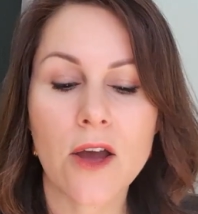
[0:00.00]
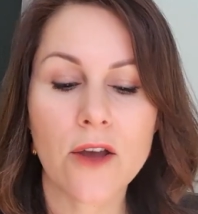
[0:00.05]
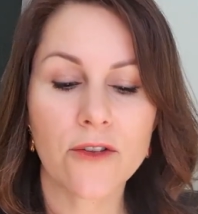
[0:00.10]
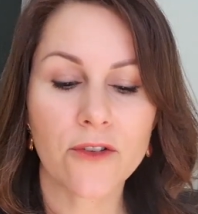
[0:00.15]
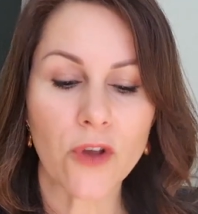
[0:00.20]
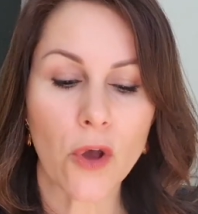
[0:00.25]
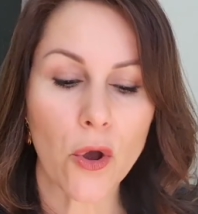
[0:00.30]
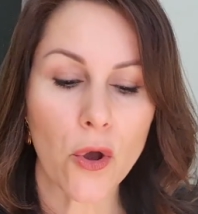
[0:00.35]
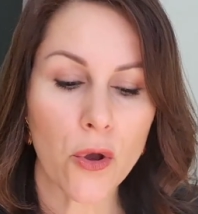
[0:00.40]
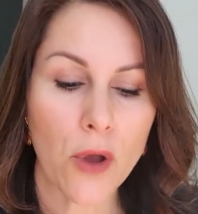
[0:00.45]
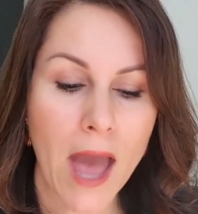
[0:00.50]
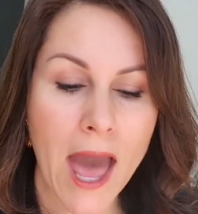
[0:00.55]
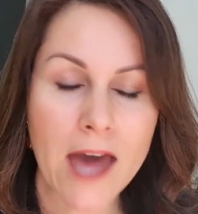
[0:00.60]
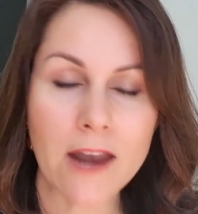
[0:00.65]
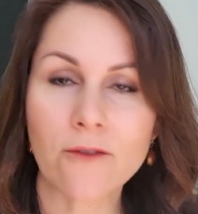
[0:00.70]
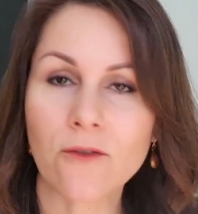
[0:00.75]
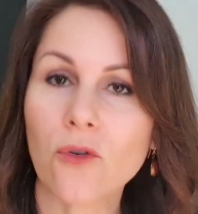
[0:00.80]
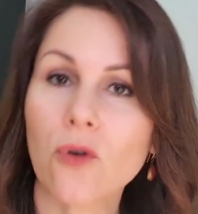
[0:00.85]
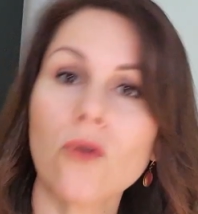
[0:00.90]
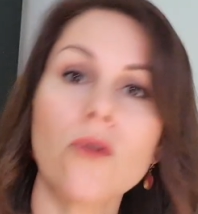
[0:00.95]
So out
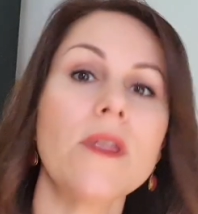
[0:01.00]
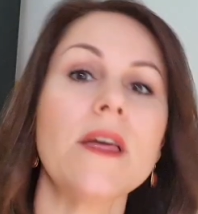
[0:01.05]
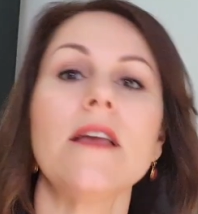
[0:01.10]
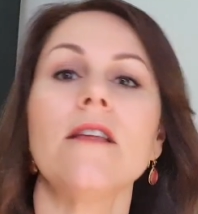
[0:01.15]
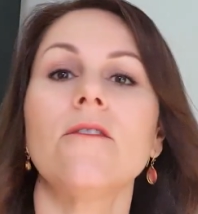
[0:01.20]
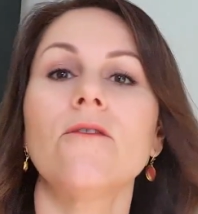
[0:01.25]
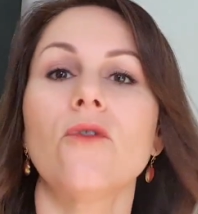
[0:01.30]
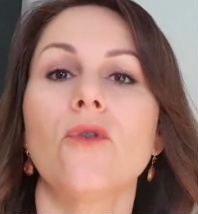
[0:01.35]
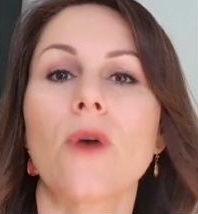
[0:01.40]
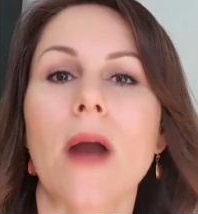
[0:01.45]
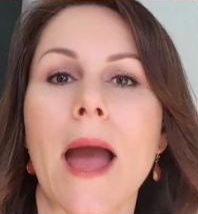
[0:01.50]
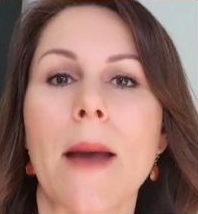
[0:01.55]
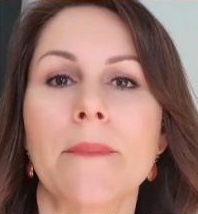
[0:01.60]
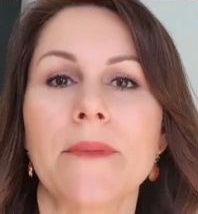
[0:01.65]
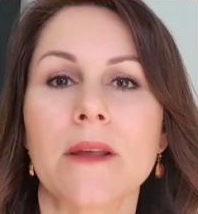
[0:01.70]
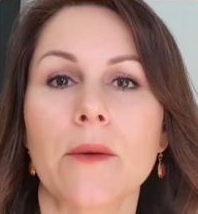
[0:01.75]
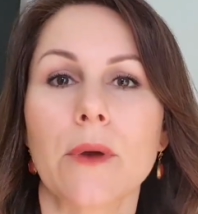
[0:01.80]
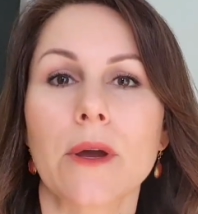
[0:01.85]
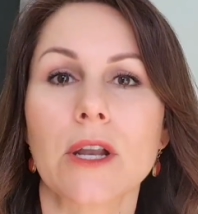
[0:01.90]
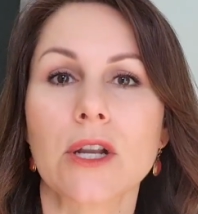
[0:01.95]
of all these 4
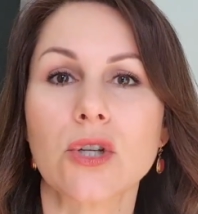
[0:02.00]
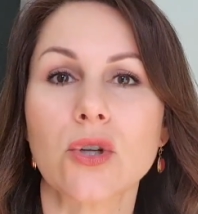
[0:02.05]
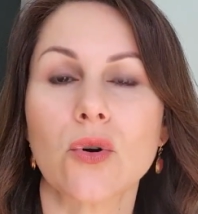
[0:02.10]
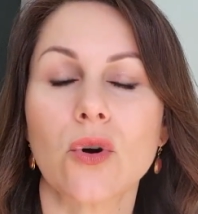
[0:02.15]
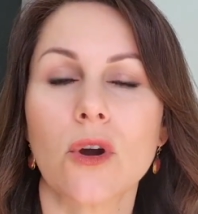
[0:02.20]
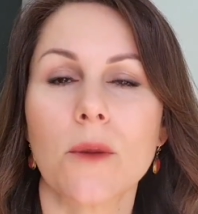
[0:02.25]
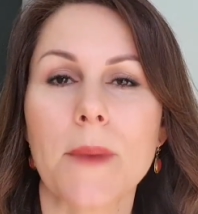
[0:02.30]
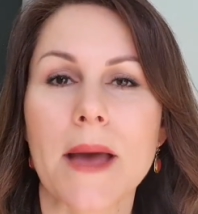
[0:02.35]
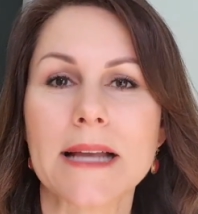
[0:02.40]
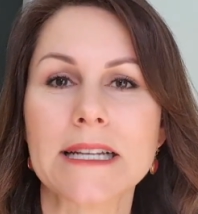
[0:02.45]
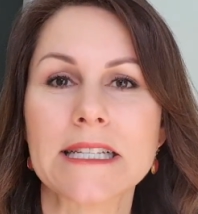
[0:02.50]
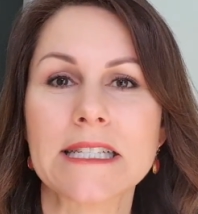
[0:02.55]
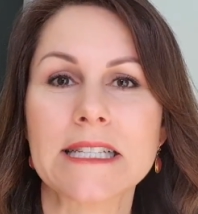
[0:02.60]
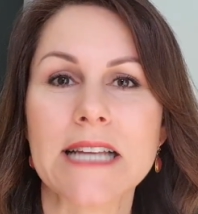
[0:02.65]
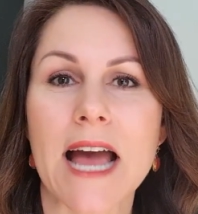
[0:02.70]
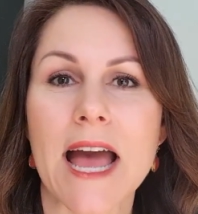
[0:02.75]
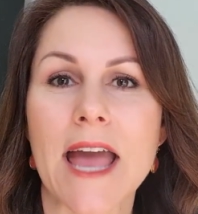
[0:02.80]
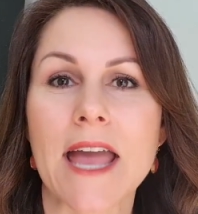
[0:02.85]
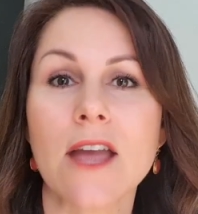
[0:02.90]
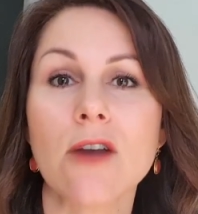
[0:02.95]
apps that we're going to talk about
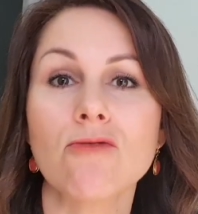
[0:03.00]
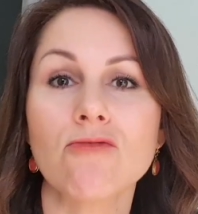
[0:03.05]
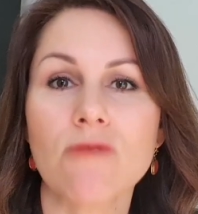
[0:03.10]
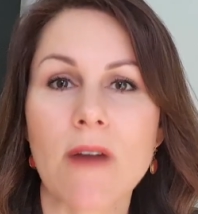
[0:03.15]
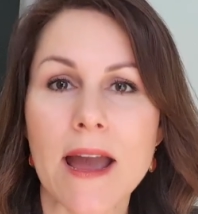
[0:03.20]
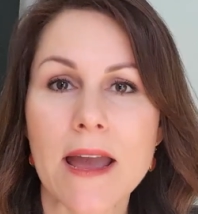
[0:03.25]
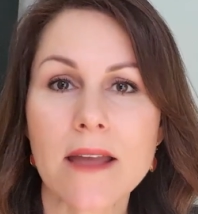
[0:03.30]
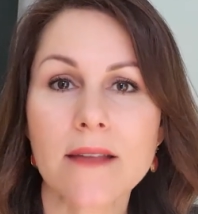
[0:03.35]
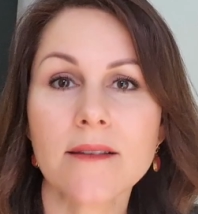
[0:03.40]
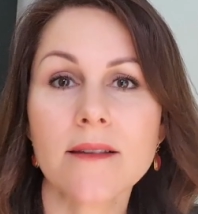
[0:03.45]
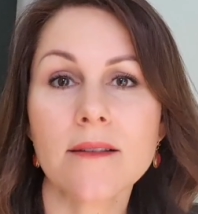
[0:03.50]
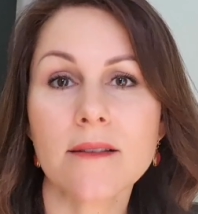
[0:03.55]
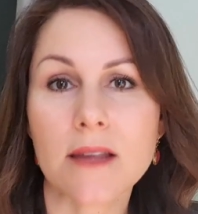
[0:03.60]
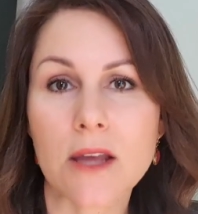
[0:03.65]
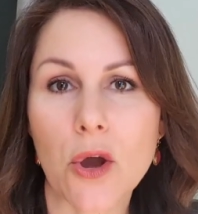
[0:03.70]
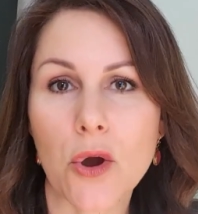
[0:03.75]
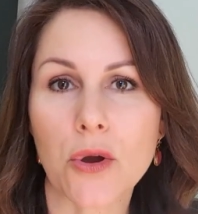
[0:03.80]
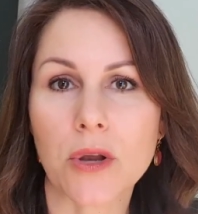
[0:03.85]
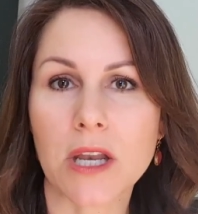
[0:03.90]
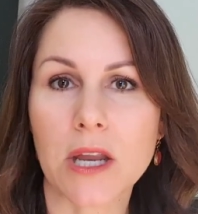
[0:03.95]
today, RAIZ is
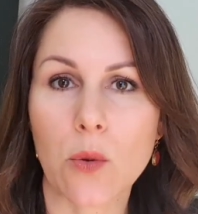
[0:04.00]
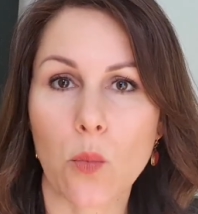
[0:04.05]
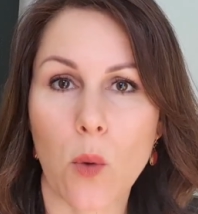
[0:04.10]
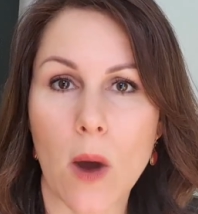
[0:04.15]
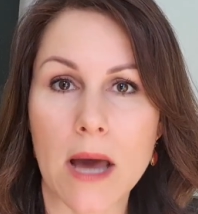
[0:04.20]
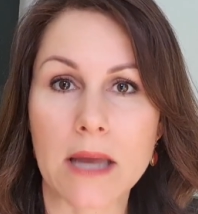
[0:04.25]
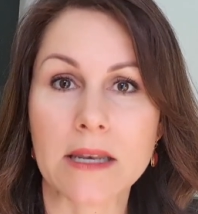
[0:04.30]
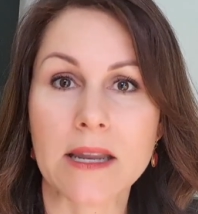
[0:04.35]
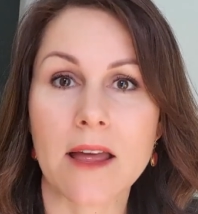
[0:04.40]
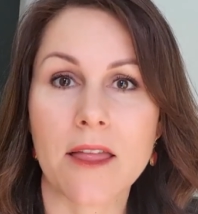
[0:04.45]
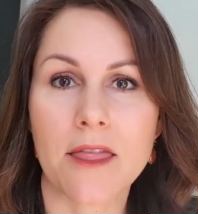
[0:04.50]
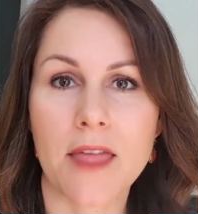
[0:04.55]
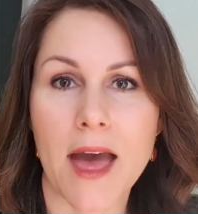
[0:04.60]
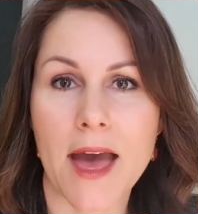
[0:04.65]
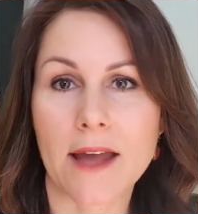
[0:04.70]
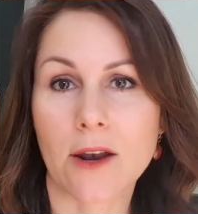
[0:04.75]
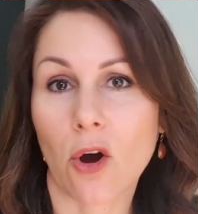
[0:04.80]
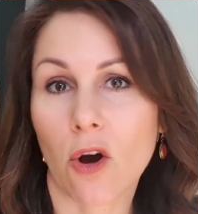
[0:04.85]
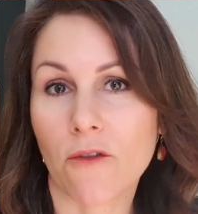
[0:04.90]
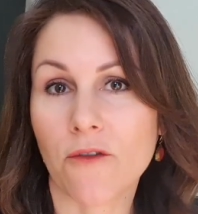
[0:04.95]
the only one
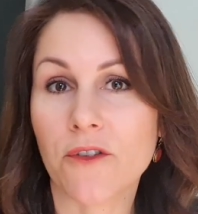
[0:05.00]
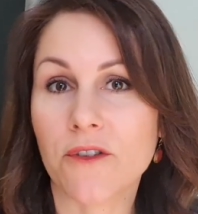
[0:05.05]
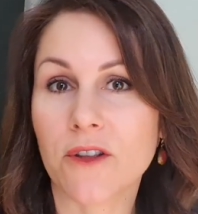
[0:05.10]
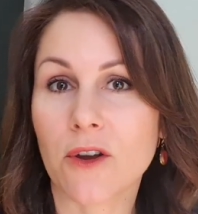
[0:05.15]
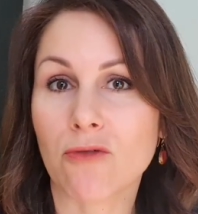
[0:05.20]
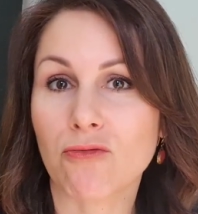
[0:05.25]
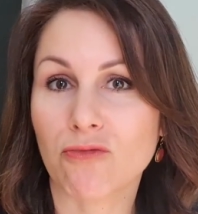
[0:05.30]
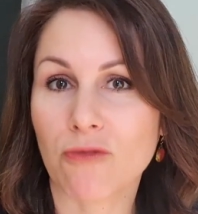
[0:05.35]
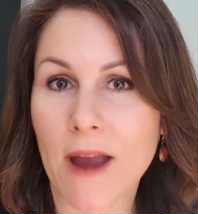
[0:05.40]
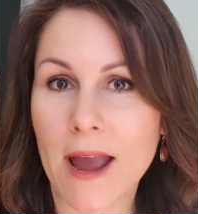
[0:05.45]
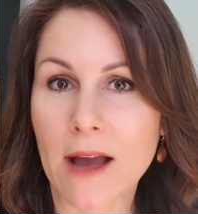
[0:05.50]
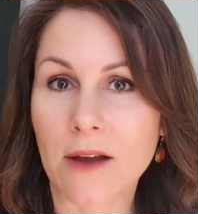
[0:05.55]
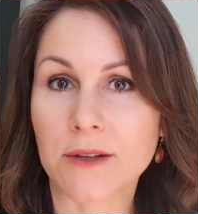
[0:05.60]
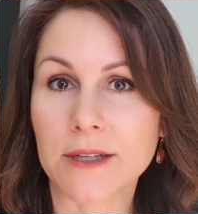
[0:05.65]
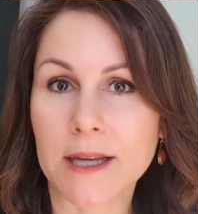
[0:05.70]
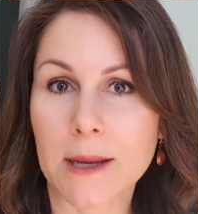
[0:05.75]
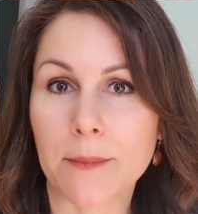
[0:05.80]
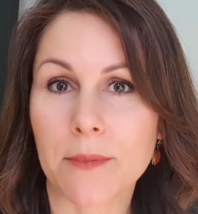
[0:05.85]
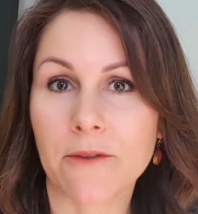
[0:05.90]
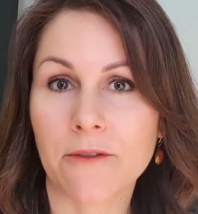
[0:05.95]
that offers a
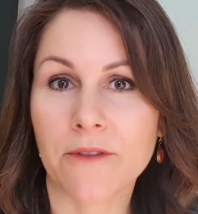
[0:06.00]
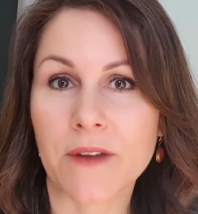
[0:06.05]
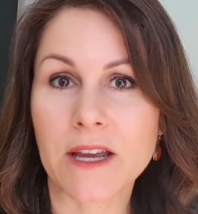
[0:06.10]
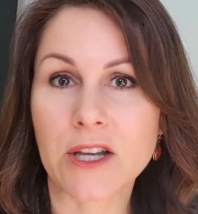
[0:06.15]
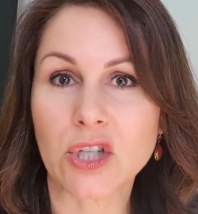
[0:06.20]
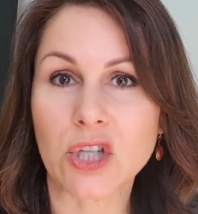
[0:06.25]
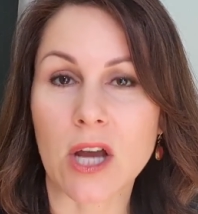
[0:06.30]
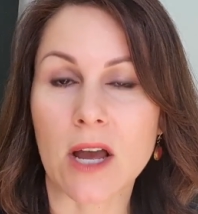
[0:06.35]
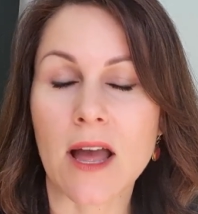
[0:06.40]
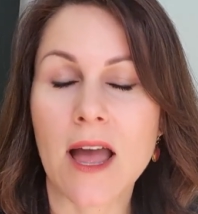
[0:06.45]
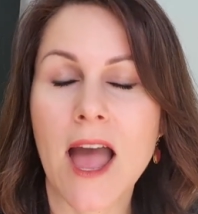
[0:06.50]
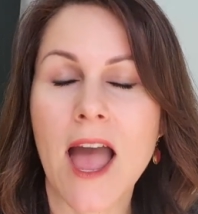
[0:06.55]
roundup feature.